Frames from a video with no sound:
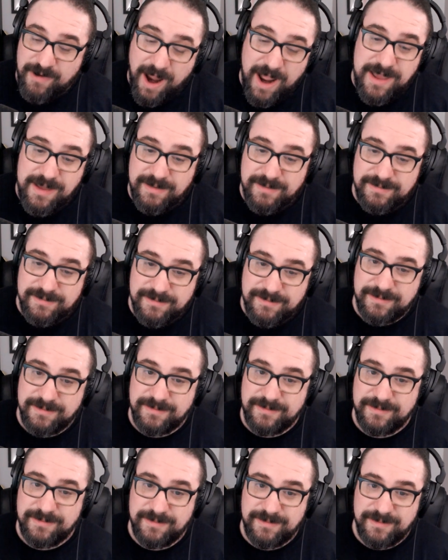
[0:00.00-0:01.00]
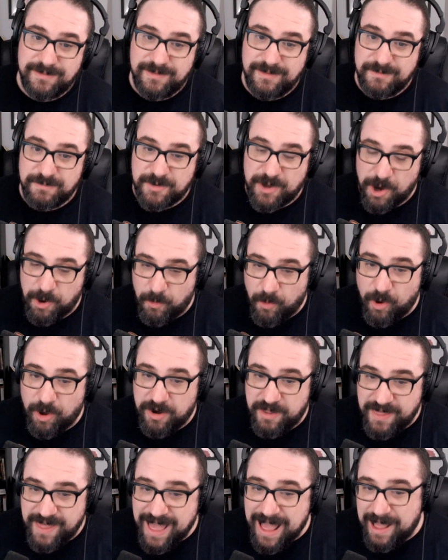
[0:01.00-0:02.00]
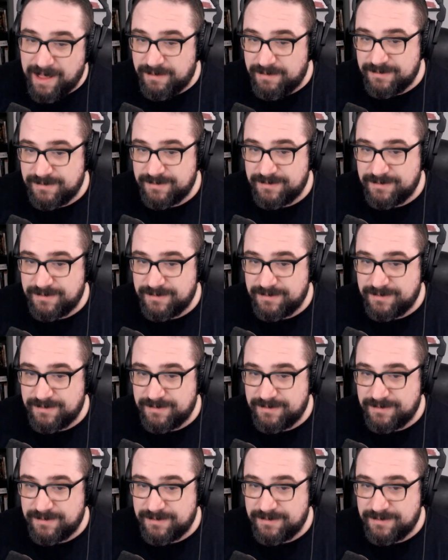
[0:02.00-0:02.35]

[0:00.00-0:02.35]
right, going to order that.